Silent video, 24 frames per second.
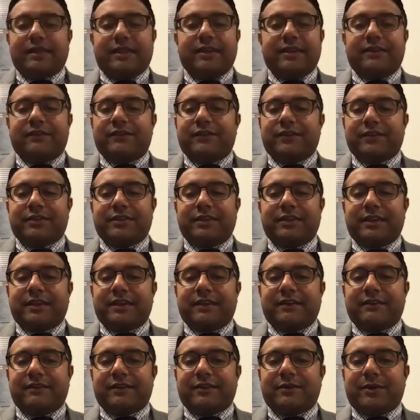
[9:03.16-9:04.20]
if you're thinking
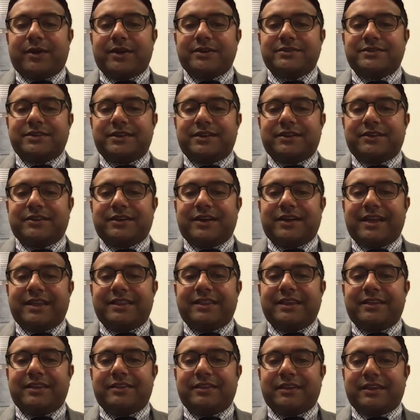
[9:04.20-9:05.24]
of a question in your head that
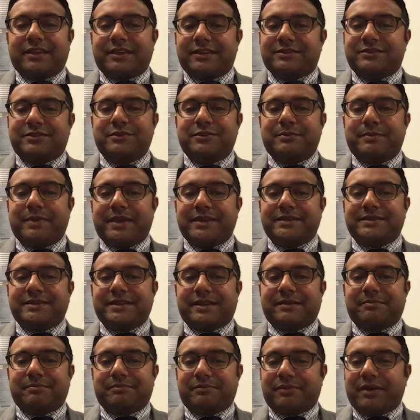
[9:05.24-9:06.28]
you think is too basic,
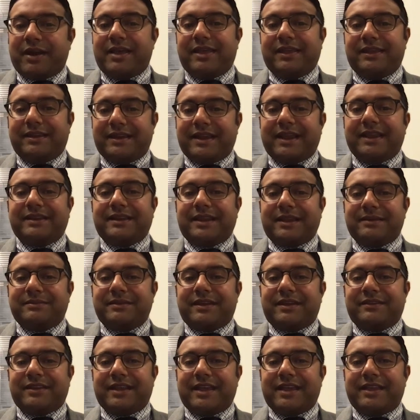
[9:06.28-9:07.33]
probably 9 times out
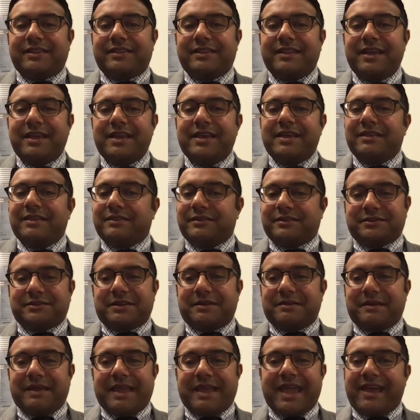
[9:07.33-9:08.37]
of 10, there's
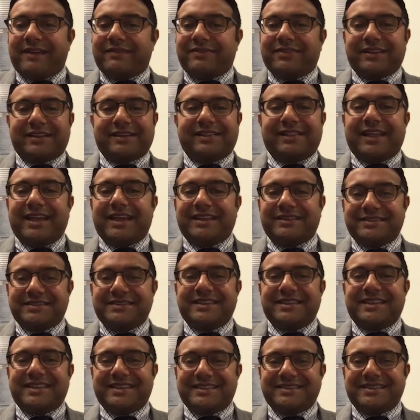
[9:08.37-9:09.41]
half the class is
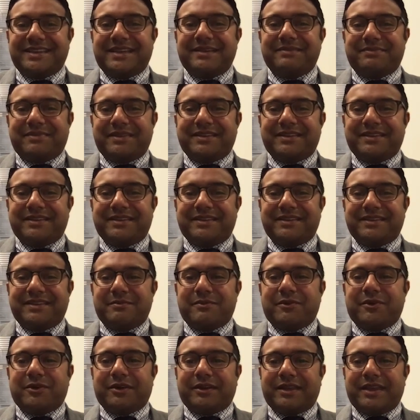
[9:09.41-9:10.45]
saying the same thing. So the
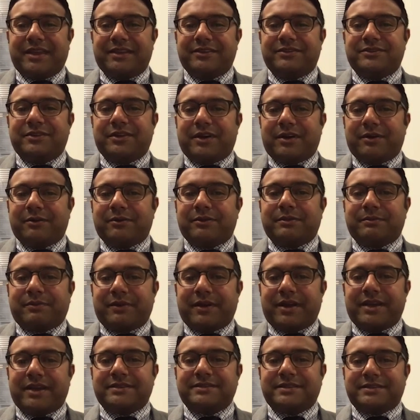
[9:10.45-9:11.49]
more engaged you are with the
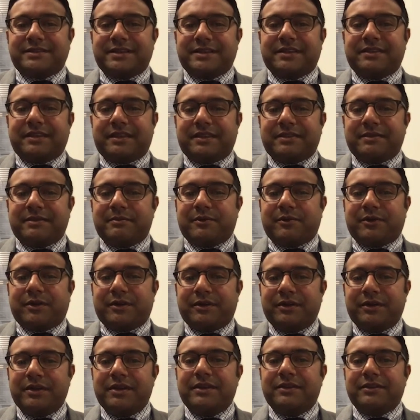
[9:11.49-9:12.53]
process, I think the more
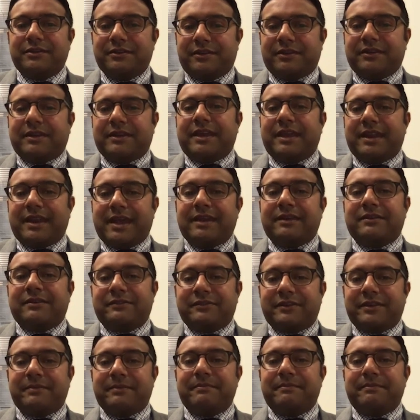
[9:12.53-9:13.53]
you'll get out of it.